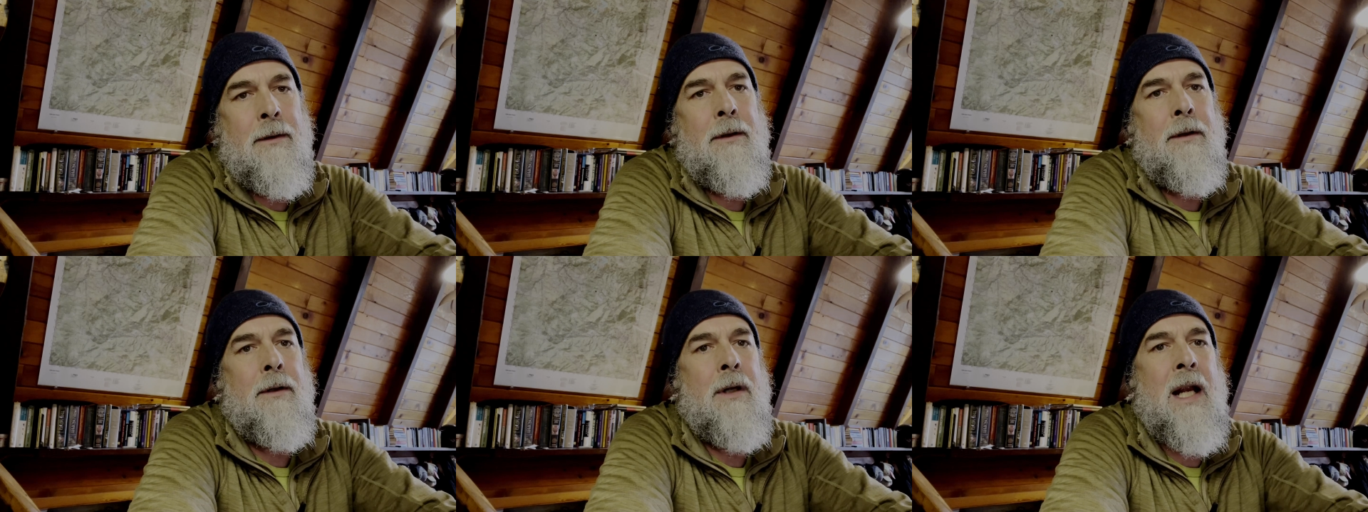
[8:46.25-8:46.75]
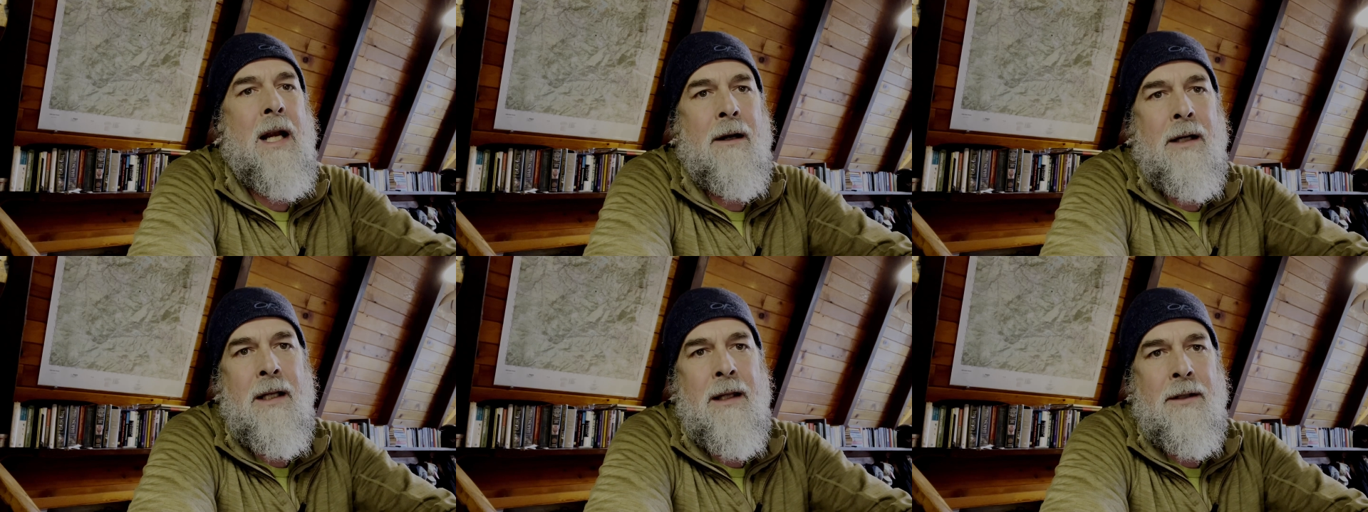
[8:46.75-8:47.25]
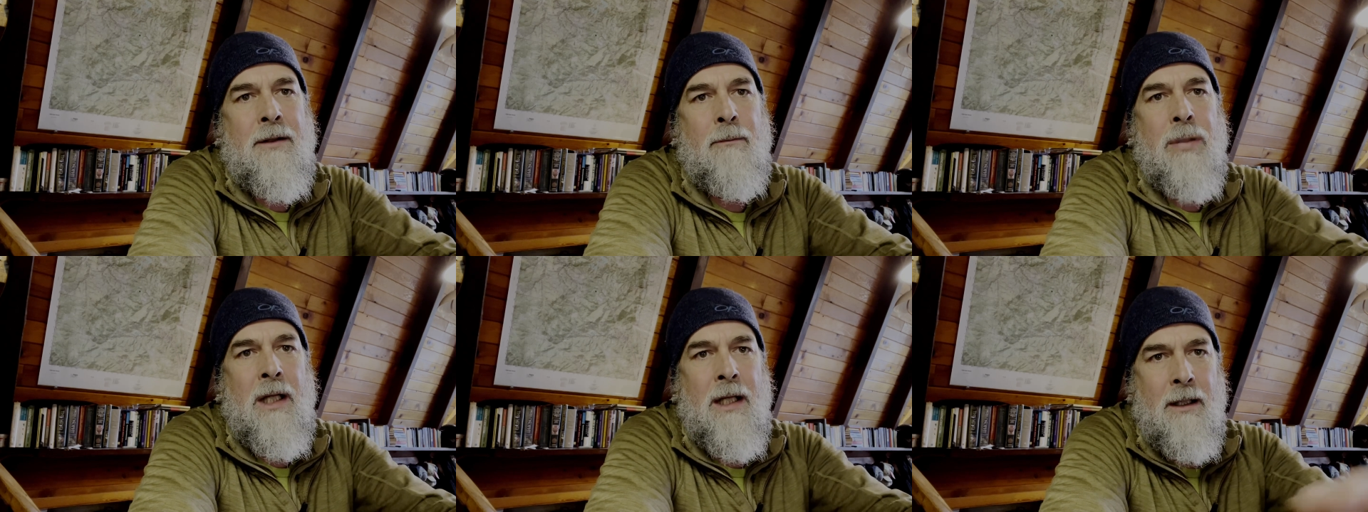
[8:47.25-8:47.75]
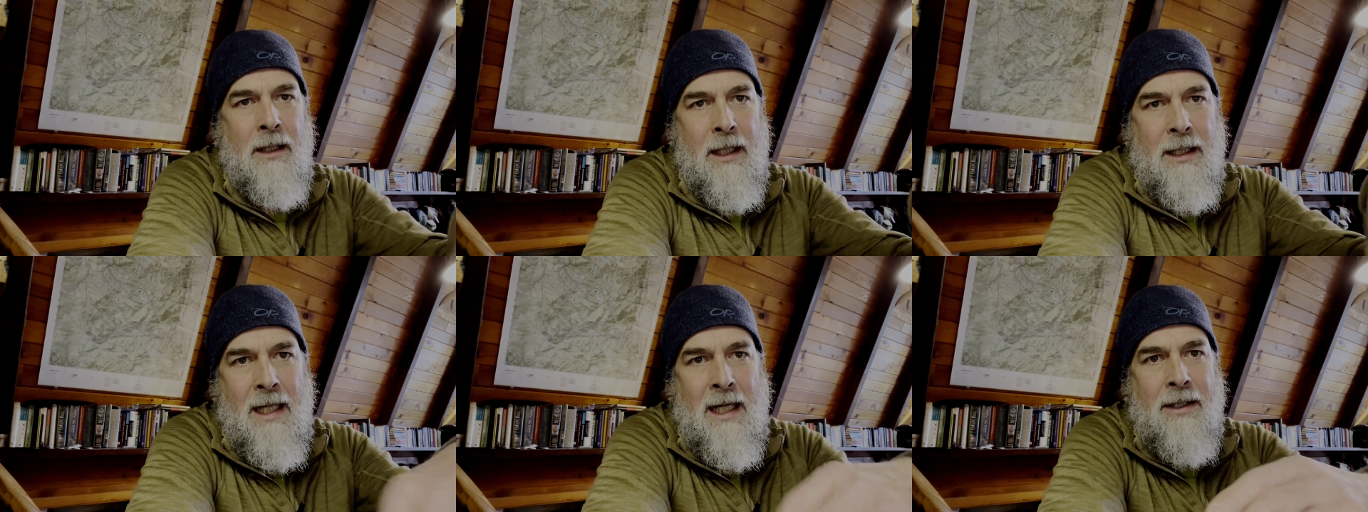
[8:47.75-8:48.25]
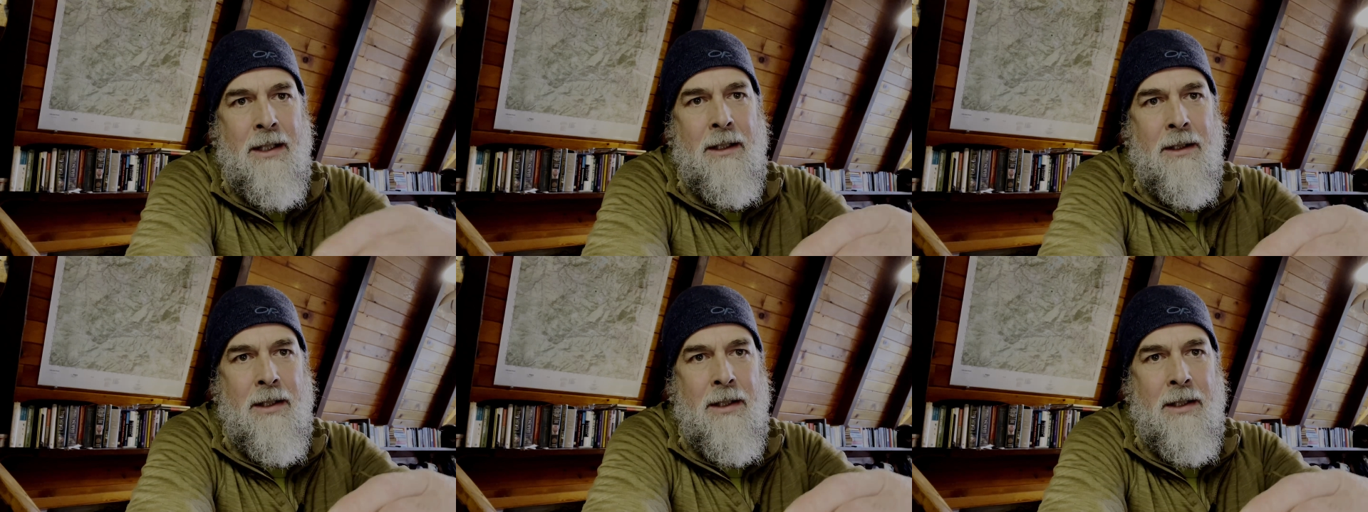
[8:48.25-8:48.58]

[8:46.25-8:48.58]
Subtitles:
area that you're planning on attaching the